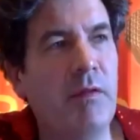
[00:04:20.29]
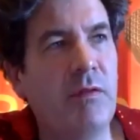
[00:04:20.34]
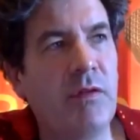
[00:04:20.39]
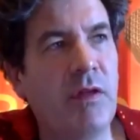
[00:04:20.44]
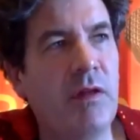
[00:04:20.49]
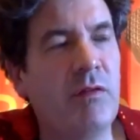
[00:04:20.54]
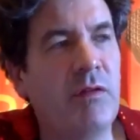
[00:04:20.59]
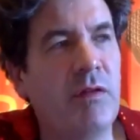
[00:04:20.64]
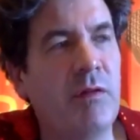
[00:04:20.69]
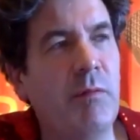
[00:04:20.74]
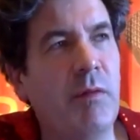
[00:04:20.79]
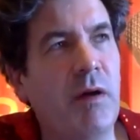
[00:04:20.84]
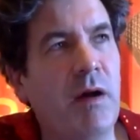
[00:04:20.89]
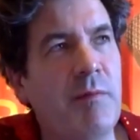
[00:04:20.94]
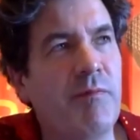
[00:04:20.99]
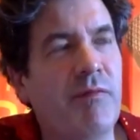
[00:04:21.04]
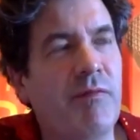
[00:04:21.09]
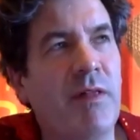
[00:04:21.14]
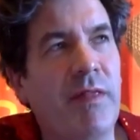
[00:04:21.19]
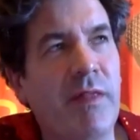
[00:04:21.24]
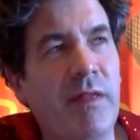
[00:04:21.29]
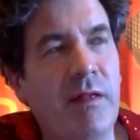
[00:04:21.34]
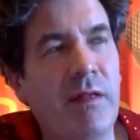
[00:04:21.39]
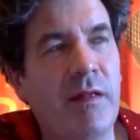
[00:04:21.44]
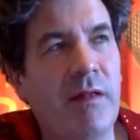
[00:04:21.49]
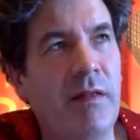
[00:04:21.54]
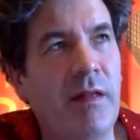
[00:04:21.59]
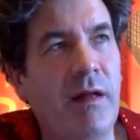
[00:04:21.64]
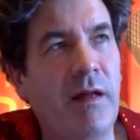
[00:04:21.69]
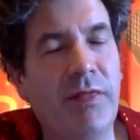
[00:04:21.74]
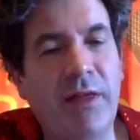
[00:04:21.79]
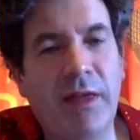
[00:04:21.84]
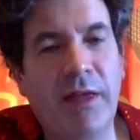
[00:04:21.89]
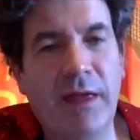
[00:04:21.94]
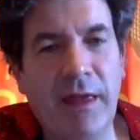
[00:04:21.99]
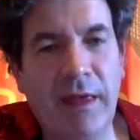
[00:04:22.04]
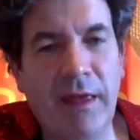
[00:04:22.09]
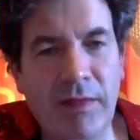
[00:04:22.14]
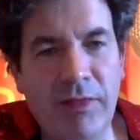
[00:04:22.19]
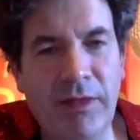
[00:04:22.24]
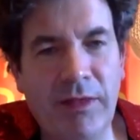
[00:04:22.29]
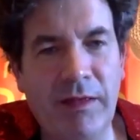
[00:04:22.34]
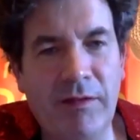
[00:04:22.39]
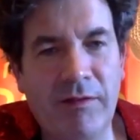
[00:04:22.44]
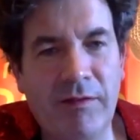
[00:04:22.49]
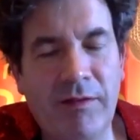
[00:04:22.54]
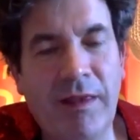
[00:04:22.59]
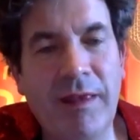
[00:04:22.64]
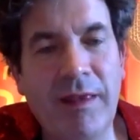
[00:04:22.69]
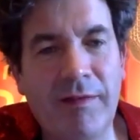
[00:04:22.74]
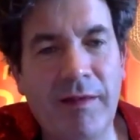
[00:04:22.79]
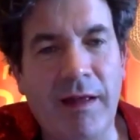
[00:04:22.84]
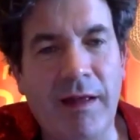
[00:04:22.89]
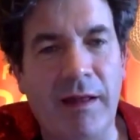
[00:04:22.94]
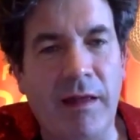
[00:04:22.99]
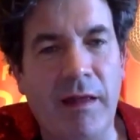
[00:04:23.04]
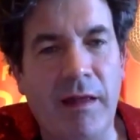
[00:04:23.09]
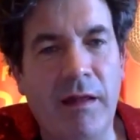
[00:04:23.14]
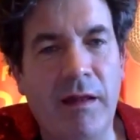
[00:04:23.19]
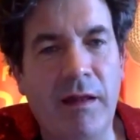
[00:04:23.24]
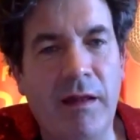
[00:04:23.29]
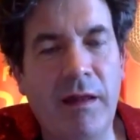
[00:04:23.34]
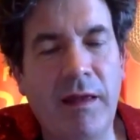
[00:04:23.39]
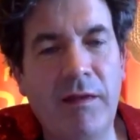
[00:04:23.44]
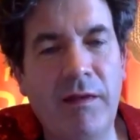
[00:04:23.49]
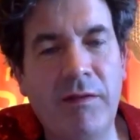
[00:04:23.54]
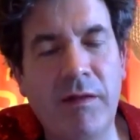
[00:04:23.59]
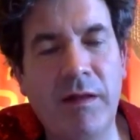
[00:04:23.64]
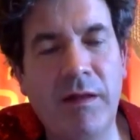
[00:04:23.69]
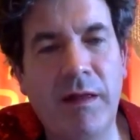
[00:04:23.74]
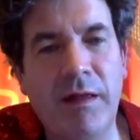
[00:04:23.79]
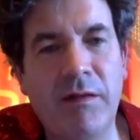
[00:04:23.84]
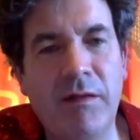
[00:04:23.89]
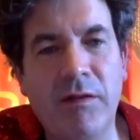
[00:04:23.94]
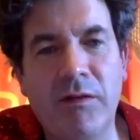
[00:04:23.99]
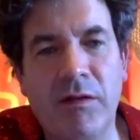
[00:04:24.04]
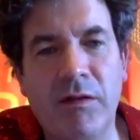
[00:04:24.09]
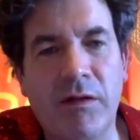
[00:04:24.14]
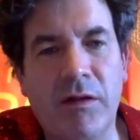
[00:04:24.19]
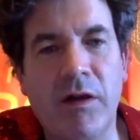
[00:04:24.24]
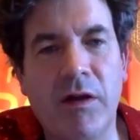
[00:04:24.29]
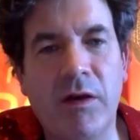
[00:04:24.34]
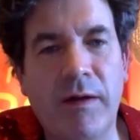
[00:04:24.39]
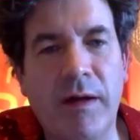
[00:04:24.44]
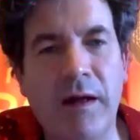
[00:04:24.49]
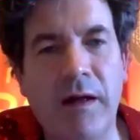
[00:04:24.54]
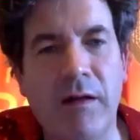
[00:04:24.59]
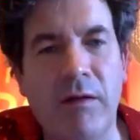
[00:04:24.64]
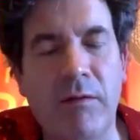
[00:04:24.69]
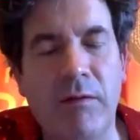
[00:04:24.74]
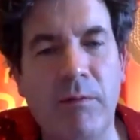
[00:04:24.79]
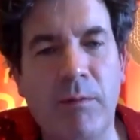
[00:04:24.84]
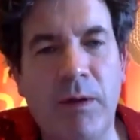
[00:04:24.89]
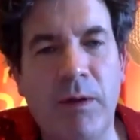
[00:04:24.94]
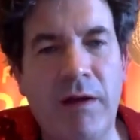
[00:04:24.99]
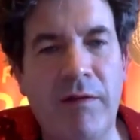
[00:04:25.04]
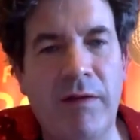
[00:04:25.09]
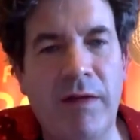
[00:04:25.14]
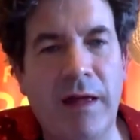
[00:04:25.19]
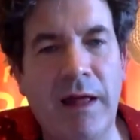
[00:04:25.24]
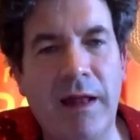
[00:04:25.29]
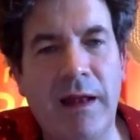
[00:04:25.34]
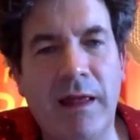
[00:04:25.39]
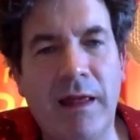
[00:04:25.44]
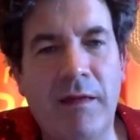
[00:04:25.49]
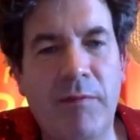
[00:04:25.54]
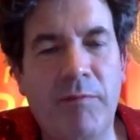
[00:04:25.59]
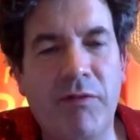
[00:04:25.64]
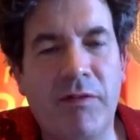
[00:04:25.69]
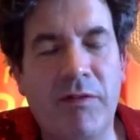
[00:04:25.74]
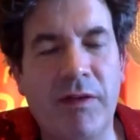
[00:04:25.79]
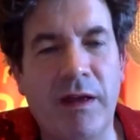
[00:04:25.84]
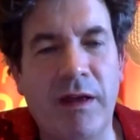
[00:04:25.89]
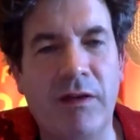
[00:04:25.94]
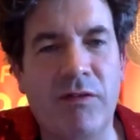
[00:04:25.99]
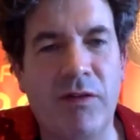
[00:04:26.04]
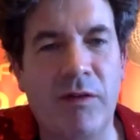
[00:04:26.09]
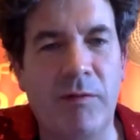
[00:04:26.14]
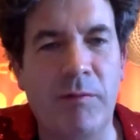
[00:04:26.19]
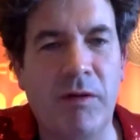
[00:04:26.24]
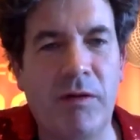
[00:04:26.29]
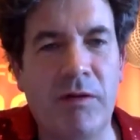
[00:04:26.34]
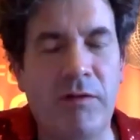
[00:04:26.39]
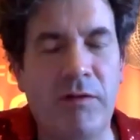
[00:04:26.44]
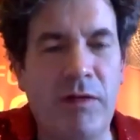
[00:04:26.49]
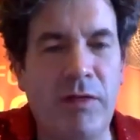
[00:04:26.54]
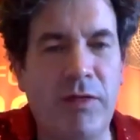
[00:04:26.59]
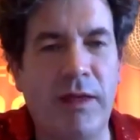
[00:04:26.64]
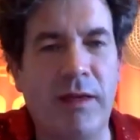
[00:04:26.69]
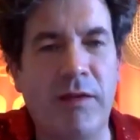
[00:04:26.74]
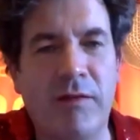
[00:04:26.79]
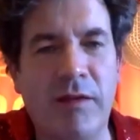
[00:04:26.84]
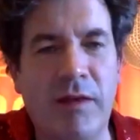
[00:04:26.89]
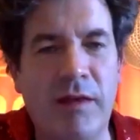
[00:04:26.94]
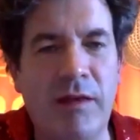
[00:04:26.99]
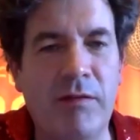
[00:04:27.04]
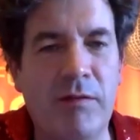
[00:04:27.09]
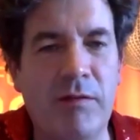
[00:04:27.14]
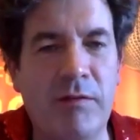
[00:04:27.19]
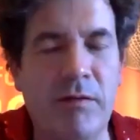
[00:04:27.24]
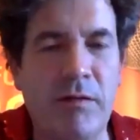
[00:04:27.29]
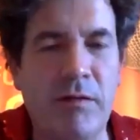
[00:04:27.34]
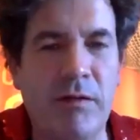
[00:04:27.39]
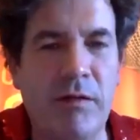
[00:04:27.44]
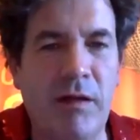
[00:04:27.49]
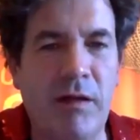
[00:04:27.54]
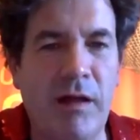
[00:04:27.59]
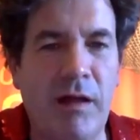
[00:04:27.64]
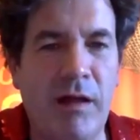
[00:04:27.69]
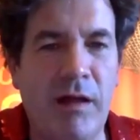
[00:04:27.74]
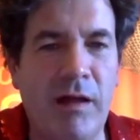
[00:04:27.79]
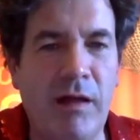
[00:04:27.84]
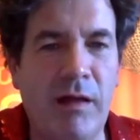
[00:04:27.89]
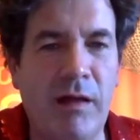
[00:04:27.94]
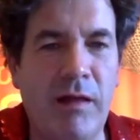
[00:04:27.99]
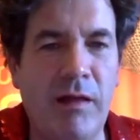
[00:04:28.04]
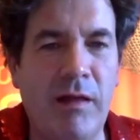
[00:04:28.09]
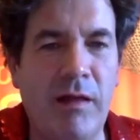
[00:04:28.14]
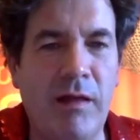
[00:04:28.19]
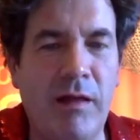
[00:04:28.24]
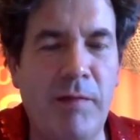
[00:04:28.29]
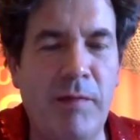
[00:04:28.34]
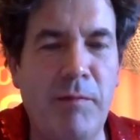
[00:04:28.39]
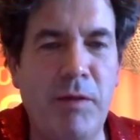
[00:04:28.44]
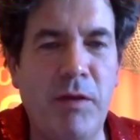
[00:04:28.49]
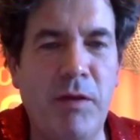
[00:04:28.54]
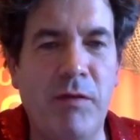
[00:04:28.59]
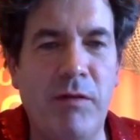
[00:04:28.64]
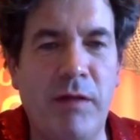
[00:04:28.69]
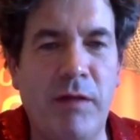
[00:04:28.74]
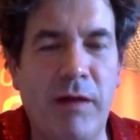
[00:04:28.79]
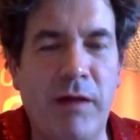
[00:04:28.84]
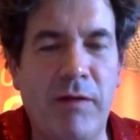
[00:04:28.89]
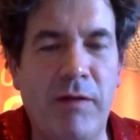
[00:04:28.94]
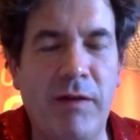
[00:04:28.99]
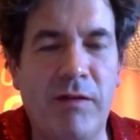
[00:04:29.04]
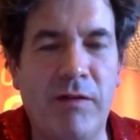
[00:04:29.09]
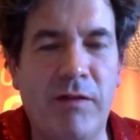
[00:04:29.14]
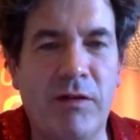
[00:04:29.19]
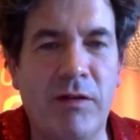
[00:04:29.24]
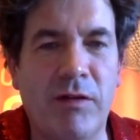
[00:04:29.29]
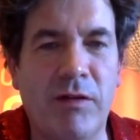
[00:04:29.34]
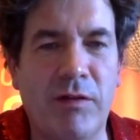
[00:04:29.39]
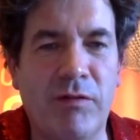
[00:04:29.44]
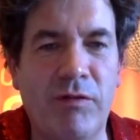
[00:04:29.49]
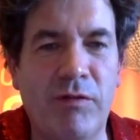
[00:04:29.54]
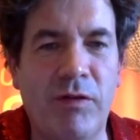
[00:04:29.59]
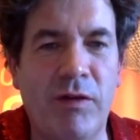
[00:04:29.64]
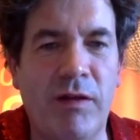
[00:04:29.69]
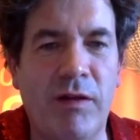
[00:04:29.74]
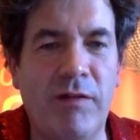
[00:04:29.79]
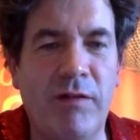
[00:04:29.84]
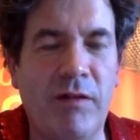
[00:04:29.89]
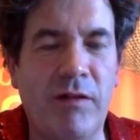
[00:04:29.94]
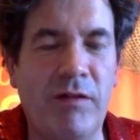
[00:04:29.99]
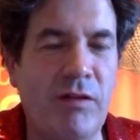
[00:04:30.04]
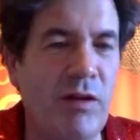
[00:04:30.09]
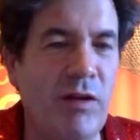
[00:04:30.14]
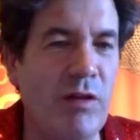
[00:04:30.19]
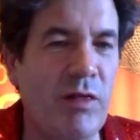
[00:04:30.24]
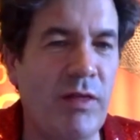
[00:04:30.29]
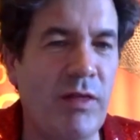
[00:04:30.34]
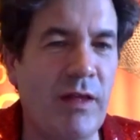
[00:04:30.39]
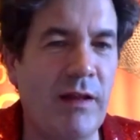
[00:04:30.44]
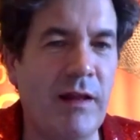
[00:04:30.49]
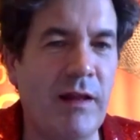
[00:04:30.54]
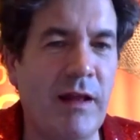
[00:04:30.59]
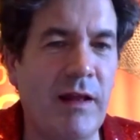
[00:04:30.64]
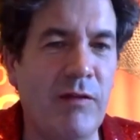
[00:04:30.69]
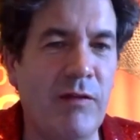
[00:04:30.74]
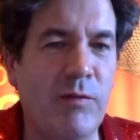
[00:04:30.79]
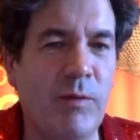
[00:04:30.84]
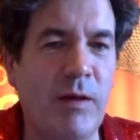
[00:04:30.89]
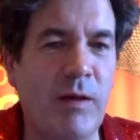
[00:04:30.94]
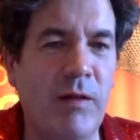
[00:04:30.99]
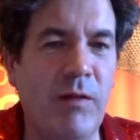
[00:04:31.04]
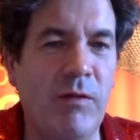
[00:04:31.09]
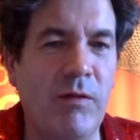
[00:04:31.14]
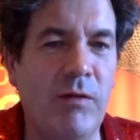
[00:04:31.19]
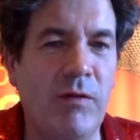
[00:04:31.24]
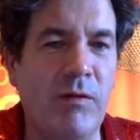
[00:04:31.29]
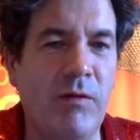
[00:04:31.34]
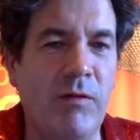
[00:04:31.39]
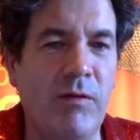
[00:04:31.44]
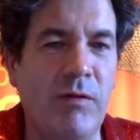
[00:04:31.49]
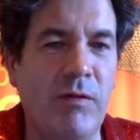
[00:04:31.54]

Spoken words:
did my brother, I think he thinks he's had it, and he said he doesn't go out wearing any protection because he thinks he's immune now he's gone through it. Is that, do you think that as well, or